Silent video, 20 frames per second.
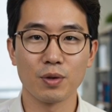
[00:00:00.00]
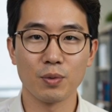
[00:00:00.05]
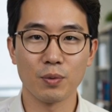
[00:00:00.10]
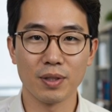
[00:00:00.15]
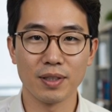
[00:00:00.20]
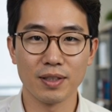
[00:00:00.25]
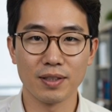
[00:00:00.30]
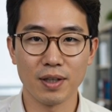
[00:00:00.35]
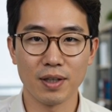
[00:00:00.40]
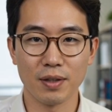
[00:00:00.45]

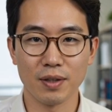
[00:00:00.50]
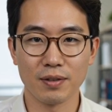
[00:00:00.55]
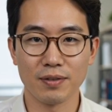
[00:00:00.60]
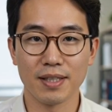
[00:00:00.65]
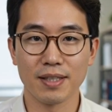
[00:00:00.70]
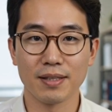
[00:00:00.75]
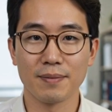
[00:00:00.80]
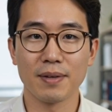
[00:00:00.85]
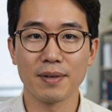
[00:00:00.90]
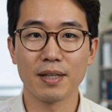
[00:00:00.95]
what does all of
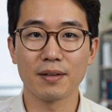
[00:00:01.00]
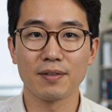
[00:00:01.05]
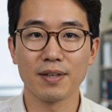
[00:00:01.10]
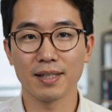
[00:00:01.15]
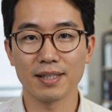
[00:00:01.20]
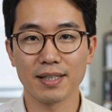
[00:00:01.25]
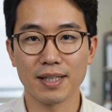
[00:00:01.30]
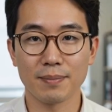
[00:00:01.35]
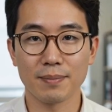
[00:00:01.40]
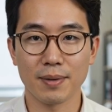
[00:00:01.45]
this mean for the
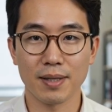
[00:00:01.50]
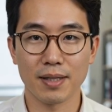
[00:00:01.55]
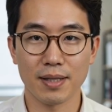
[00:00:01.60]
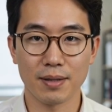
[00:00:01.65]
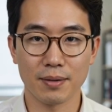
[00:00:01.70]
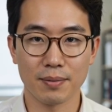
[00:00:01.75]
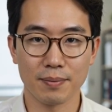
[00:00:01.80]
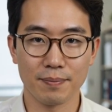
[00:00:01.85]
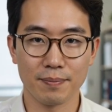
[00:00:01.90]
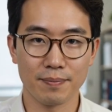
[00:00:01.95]

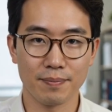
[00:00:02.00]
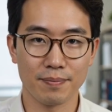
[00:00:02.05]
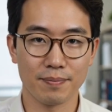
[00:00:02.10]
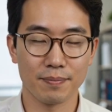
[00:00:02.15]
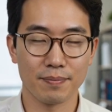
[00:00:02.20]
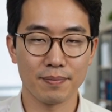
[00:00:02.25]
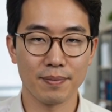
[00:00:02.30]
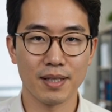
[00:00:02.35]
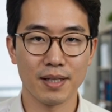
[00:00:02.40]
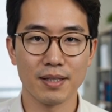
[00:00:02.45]
CPU?
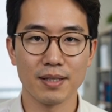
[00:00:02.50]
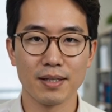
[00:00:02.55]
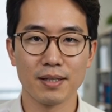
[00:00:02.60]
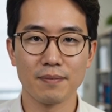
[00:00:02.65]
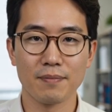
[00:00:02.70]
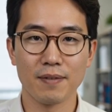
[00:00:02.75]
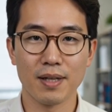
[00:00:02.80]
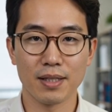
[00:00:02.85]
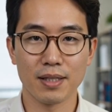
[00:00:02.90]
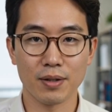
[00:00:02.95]
This is the
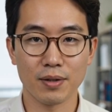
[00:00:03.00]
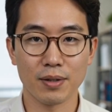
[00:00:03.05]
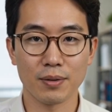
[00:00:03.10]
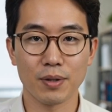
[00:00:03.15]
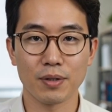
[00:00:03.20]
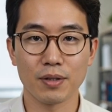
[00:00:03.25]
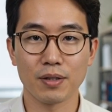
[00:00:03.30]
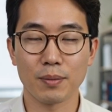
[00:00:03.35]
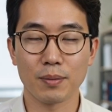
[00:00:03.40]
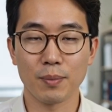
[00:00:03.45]
final and
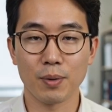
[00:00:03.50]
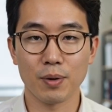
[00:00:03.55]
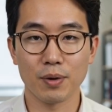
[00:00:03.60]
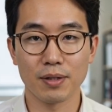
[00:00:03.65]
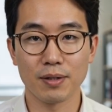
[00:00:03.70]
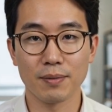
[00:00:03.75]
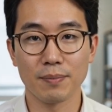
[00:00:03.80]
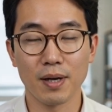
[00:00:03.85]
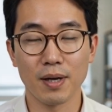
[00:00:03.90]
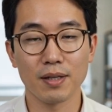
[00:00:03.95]
most
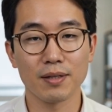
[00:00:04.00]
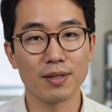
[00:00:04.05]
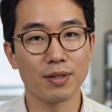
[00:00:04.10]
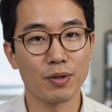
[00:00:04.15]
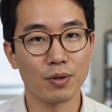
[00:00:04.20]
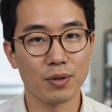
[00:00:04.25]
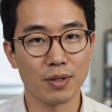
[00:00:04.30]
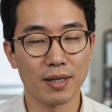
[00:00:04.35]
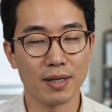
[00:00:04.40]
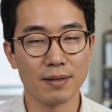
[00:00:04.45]
important part of the
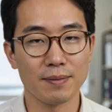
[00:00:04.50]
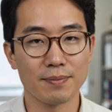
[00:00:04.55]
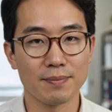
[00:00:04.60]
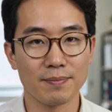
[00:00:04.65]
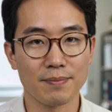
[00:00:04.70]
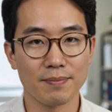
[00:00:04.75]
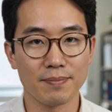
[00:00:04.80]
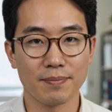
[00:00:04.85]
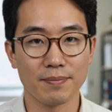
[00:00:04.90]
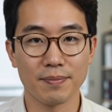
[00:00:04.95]
story.
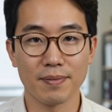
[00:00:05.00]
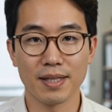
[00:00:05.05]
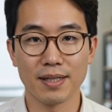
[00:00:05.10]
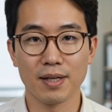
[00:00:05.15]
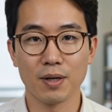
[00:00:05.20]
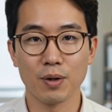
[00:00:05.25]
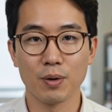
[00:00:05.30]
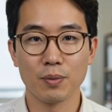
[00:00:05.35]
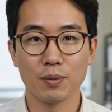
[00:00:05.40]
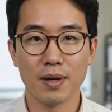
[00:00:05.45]
In
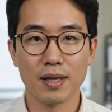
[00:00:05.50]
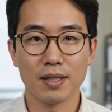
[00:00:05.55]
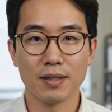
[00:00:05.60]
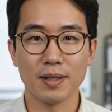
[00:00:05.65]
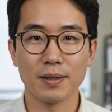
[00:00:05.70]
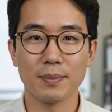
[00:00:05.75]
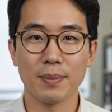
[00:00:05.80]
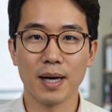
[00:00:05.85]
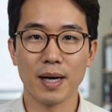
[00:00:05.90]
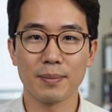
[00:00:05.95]
the old
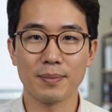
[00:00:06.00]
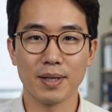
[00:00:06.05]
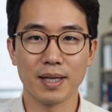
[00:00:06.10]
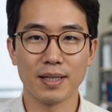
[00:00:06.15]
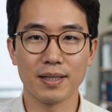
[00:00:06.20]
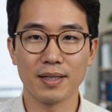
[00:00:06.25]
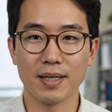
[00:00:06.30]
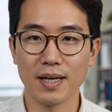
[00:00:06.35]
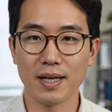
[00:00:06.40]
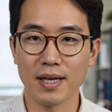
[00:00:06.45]
rendering
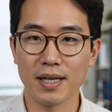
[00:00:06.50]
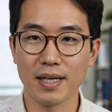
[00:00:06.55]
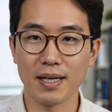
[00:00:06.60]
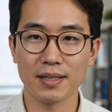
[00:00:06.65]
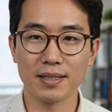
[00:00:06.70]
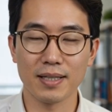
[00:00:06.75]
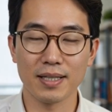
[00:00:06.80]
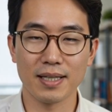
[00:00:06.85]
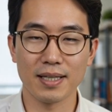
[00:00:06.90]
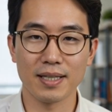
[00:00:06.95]
pipeline,
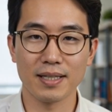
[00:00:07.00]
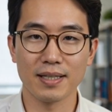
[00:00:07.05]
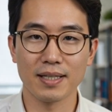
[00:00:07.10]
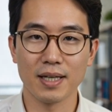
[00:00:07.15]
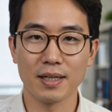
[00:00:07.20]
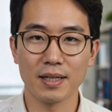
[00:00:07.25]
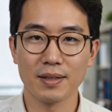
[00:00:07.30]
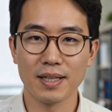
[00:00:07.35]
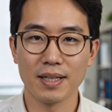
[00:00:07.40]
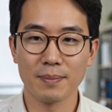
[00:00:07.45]
the
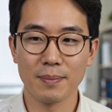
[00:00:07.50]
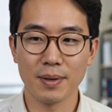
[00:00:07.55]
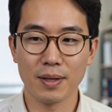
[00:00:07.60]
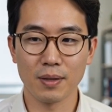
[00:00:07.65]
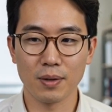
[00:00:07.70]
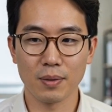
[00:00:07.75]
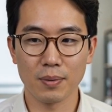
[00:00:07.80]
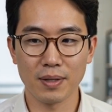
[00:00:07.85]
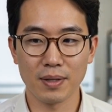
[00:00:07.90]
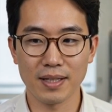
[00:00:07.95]

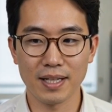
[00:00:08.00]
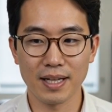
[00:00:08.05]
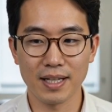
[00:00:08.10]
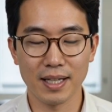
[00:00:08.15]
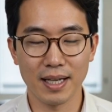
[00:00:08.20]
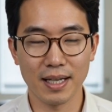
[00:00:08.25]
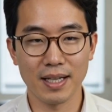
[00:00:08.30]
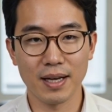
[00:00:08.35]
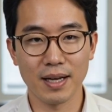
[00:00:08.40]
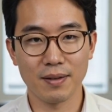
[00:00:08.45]
CPU was needed
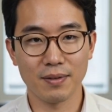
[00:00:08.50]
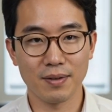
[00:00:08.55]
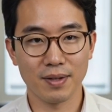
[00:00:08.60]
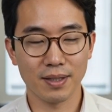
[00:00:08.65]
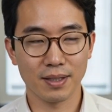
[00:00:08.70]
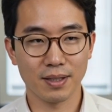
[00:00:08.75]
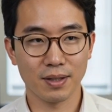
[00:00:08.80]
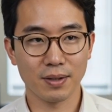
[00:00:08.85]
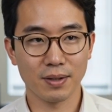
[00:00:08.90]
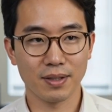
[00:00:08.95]
at every
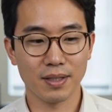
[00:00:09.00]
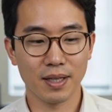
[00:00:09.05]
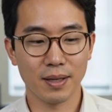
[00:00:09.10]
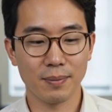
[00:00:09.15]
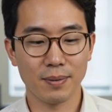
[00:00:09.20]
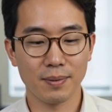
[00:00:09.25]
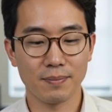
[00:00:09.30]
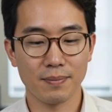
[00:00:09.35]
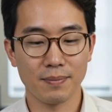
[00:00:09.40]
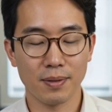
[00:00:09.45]
single step.
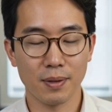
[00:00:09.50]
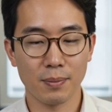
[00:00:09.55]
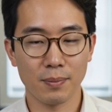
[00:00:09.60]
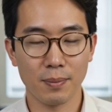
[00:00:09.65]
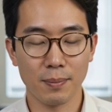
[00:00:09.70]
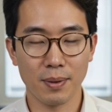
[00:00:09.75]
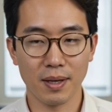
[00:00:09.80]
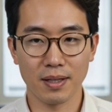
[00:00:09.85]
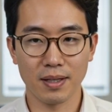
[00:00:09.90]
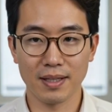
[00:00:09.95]
It
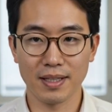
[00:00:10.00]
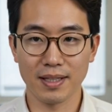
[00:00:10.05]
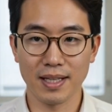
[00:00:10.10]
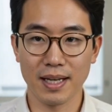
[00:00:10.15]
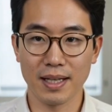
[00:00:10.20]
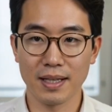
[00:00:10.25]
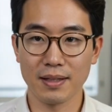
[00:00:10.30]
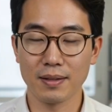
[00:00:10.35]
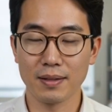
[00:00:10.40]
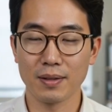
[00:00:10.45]
prepared the
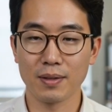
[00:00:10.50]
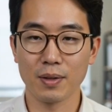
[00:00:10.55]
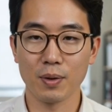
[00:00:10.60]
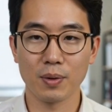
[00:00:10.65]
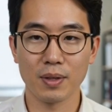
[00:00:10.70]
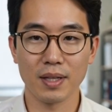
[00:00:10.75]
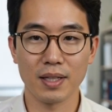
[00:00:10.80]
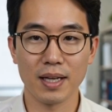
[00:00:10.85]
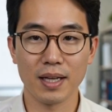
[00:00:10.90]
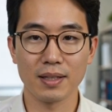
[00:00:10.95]
data,
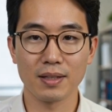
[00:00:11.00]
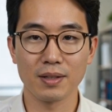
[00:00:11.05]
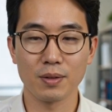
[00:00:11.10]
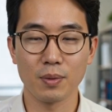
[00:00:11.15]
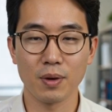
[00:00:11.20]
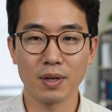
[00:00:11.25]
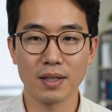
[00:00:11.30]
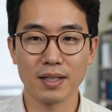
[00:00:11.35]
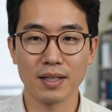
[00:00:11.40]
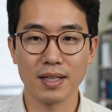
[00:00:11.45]
organized the
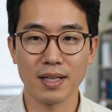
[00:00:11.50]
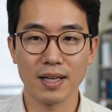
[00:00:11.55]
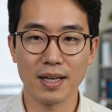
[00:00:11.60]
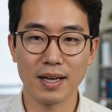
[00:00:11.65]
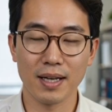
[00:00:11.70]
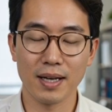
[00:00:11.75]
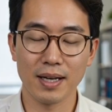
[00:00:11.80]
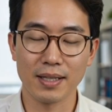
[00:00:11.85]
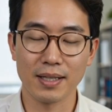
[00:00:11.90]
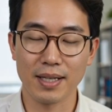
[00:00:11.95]
work,
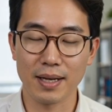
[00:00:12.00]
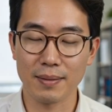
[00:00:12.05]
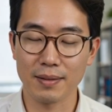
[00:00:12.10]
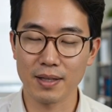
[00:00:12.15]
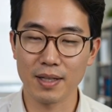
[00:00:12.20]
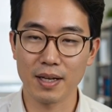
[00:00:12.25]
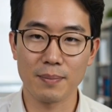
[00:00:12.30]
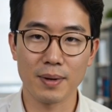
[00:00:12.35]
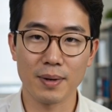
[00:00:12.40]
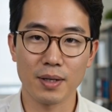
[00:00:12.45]
and kept the
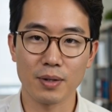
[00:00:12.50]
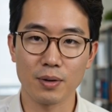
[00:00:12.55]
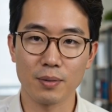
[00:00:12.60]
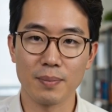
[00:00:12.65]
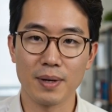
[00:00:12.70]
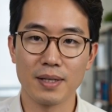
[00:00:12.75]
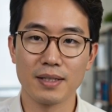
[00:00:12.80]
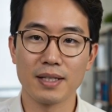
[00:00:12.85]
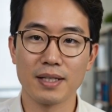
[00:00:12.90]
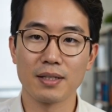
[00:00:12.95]
GPU
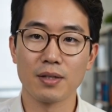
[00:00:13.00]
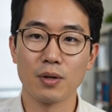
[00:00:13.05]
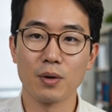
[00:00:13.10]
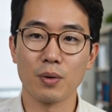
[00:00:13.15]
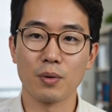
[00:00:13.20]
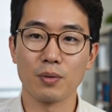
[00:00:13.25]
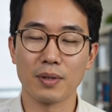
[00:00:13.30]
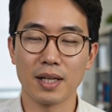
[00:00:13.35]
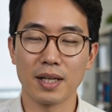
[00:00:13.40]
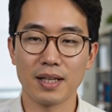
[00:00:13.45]
busy the
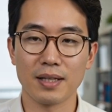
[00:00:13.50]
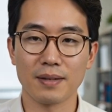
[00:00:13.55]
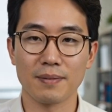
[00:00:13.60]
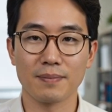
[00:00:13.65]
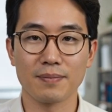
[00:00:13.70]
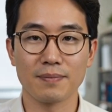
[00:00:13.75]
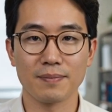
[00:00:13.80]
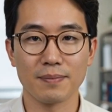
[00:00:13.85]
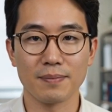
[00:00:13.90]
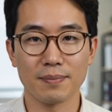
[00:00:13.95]
whole time.
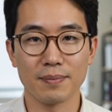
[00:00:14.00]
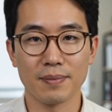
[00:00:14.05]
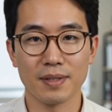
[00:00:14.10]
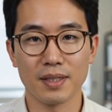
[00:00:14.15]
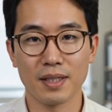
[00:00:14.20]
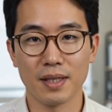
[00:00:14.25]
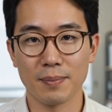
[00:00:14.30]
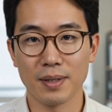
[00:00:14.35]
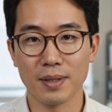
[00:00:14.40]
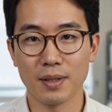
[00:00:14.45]
The
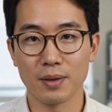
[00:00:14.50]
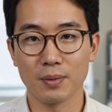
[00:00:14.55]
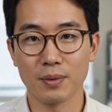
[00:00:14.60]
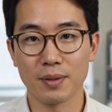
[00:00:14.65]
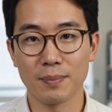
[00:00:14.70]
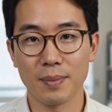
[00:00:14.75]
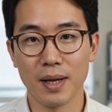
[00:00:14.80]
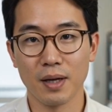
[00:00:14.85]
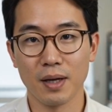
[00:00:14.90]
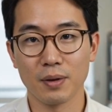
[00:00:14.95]
GPU was
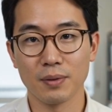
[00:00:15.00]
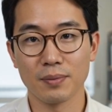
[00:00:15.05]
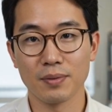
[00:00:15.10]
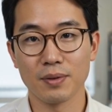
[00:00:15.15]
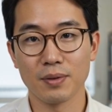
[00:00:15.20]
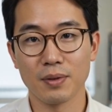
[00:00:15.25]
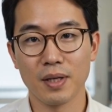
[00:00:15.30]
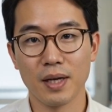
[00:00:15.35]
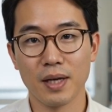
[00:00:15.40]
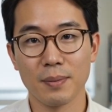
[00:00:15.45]

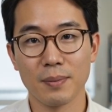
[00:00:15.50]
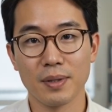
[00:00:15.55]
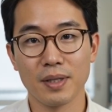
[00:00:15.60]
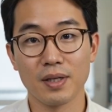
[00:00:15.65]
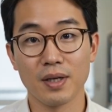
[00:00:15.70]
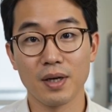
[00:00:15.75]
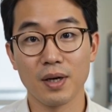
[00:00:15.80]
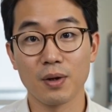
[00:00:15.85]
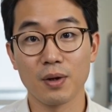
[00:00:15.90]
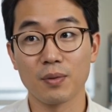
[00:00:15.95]
powerful, but it
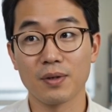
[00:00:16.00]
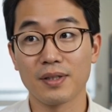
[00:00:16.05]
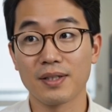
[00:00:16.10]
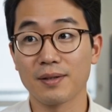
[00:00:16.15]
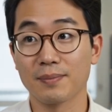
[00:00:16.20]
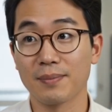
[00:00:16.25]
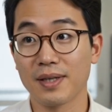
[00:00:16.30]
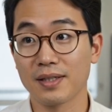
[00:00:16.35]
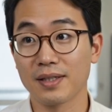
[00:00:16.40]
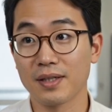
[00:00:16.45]
always
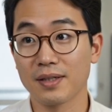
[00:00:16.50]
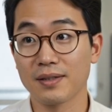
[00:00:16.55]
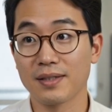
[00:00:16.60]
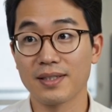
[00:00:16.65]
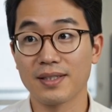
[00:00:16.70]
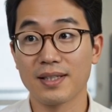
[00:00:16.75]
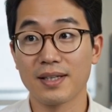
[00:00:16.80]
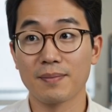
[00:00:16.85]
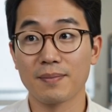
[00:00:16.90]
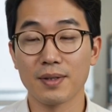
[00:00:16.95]
depended on the
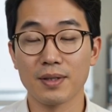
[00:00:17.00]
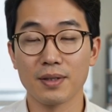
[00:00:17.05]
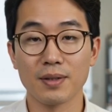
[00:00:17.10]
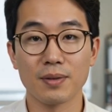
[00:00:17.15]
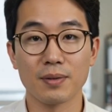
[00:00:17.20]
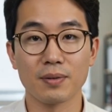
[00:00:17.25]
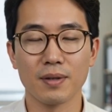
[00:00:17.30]
CPU